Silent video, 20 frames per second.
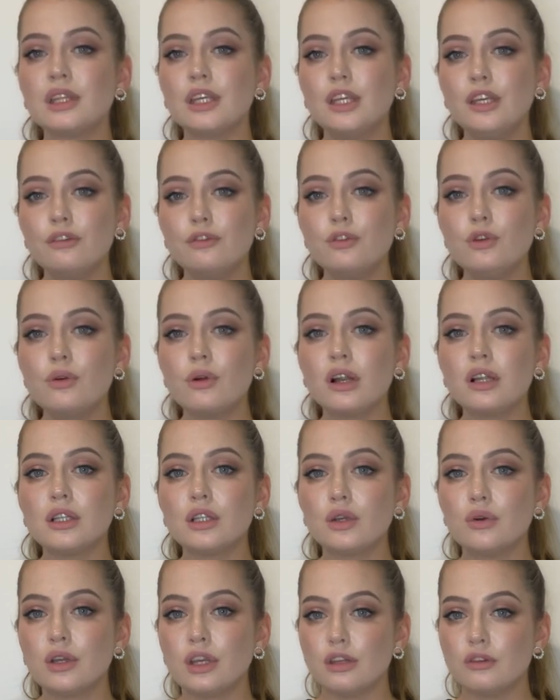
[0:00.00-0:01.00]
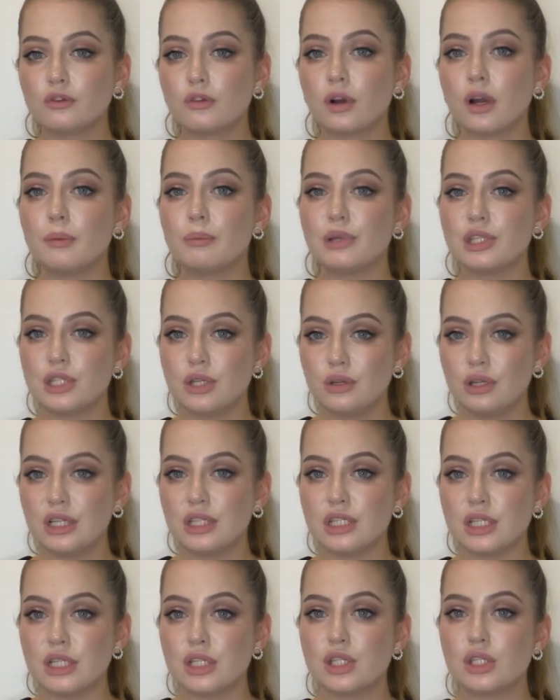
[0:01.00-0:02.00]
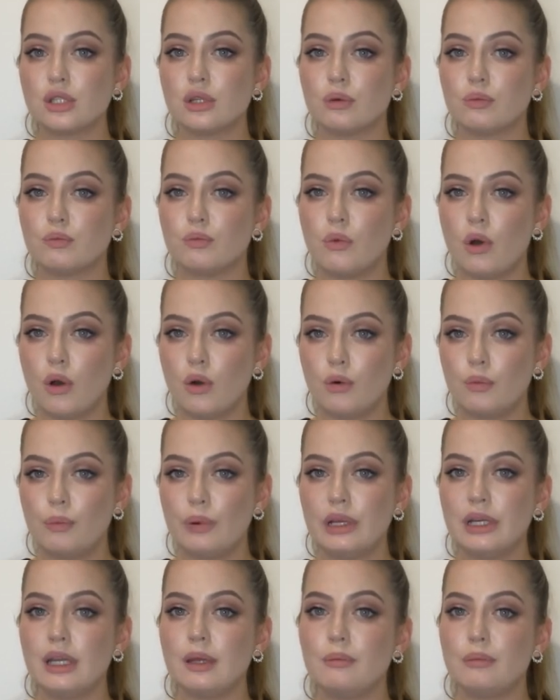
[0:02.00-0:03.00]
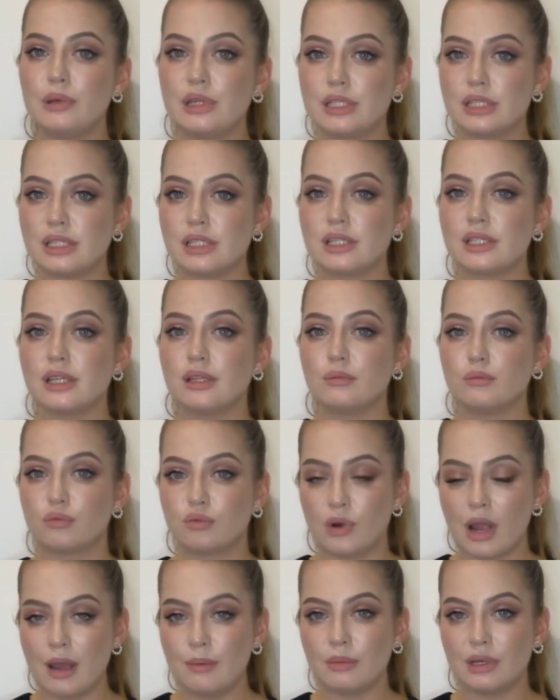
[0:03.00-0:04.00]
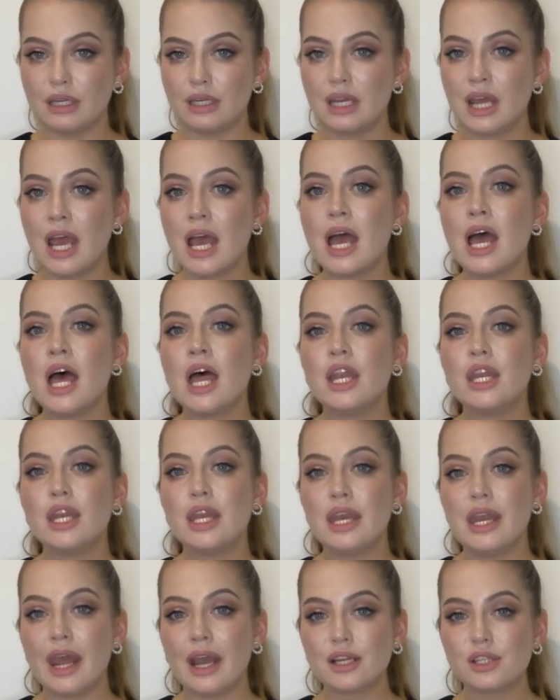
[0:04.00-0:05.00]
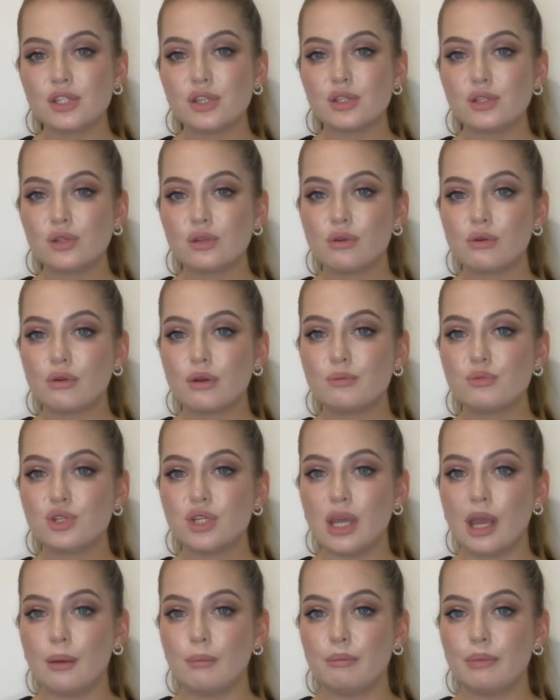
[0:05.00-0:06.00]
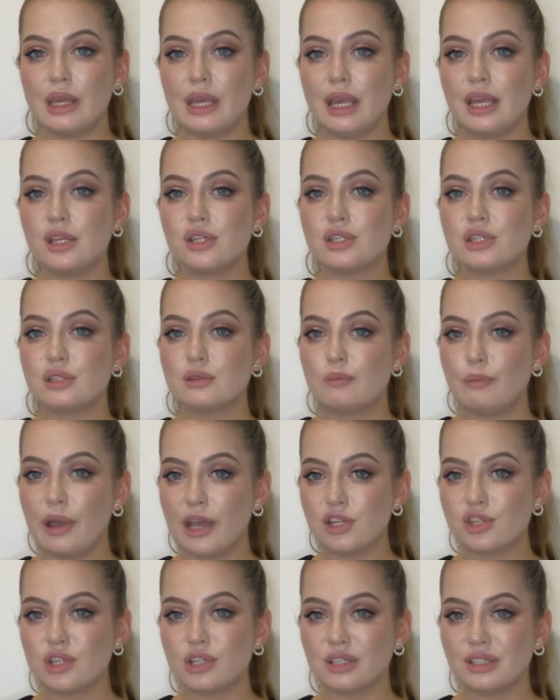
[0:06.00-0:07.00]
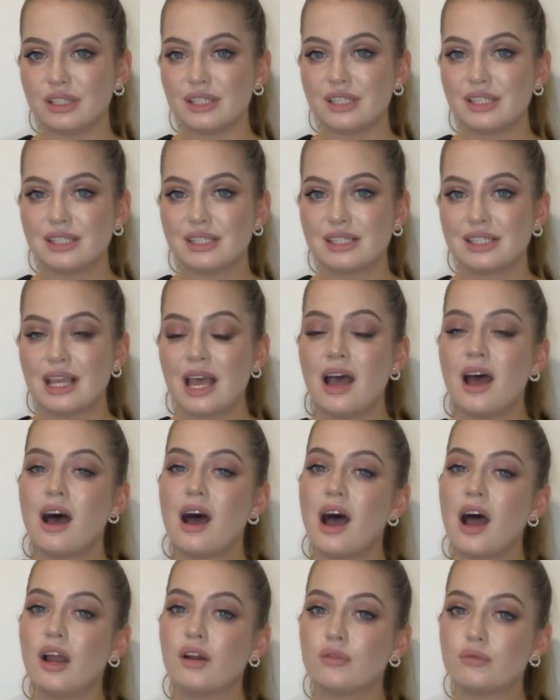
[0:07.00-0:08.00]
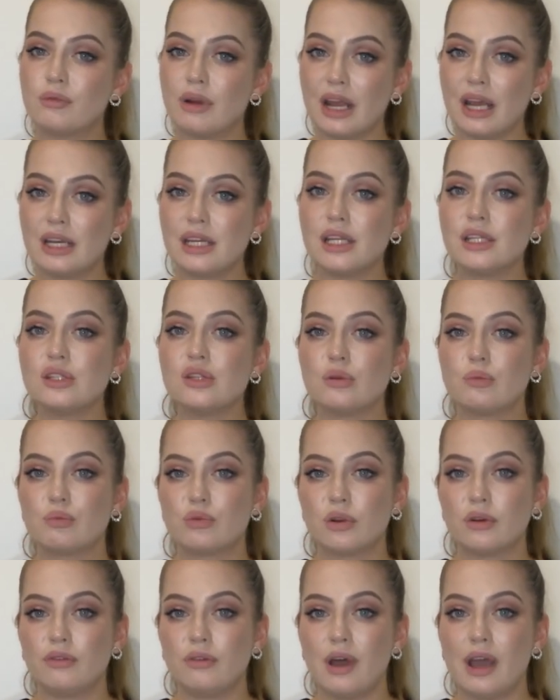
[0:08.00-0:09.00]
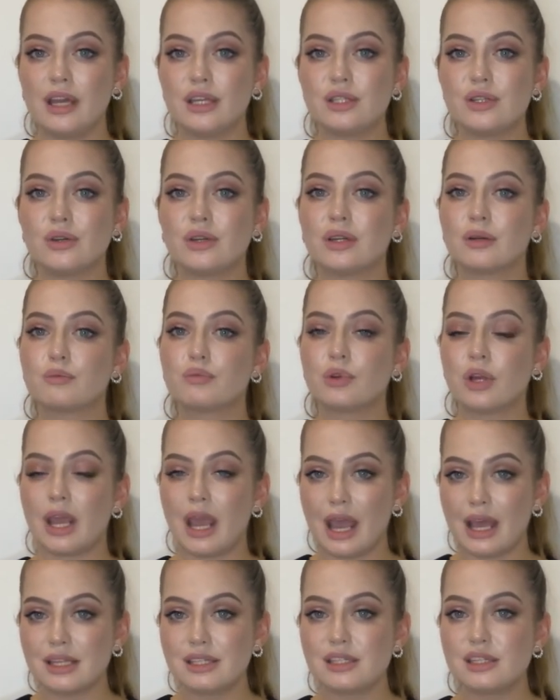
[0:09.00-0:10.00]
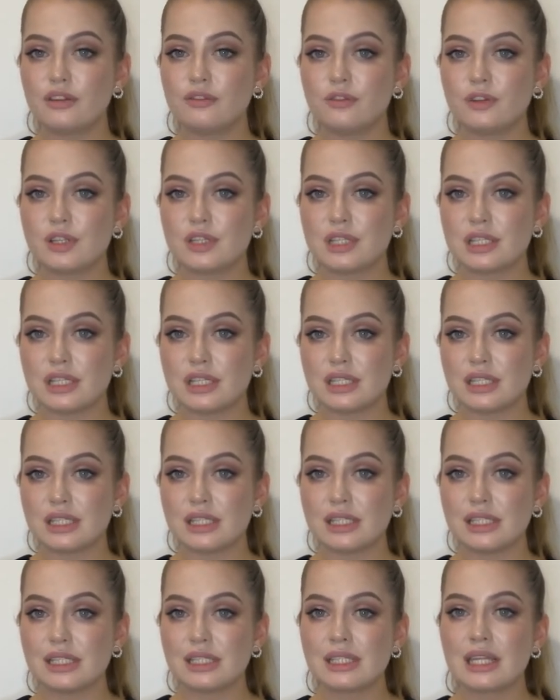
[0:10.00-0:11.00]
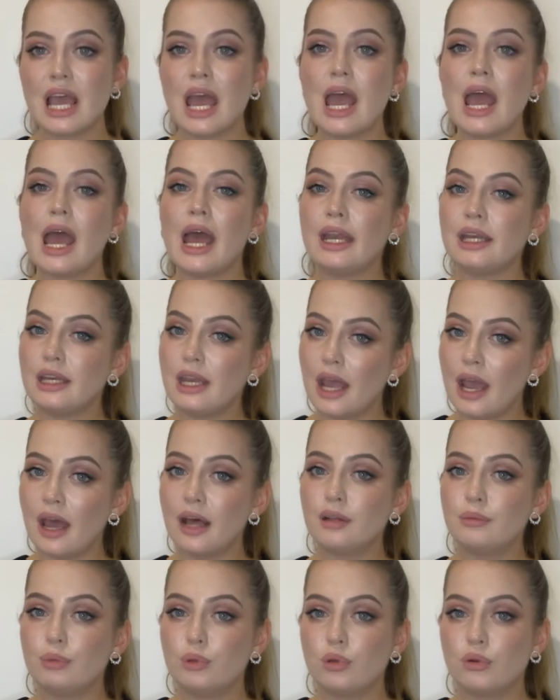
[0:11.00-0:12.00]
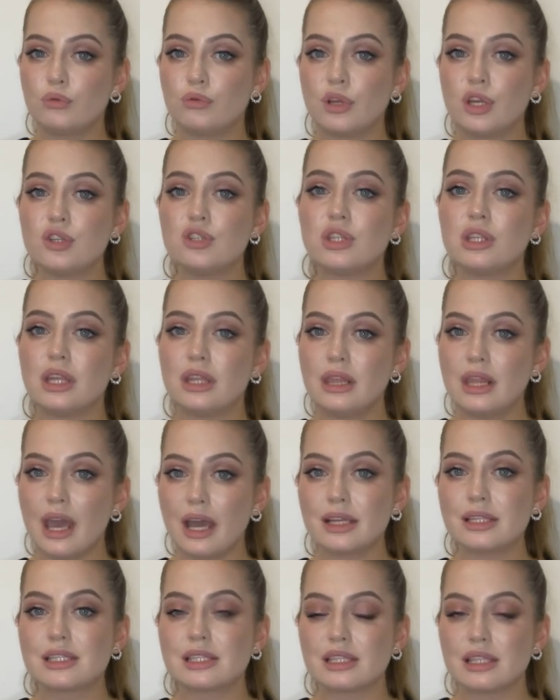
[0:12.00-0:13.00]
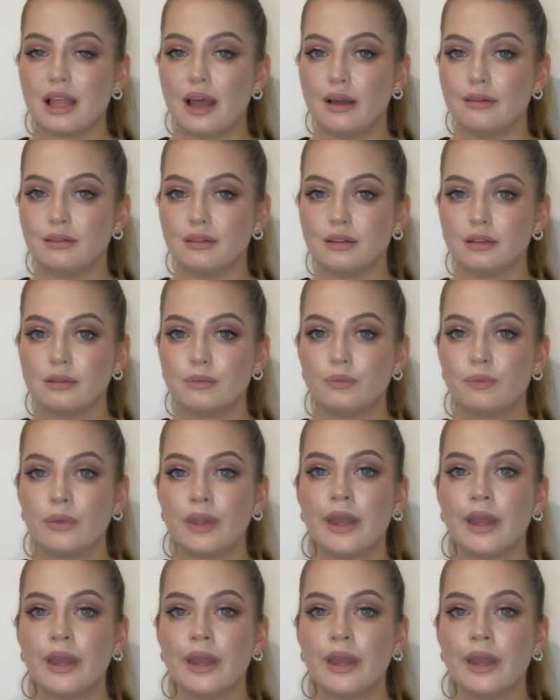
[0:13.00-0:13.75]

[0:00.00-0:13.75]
If you are looking for opportunities to open a business in Bremen, Nexus-Europe GmbH specialists are ready to provide you comprehensive assistance and help you reach the next level.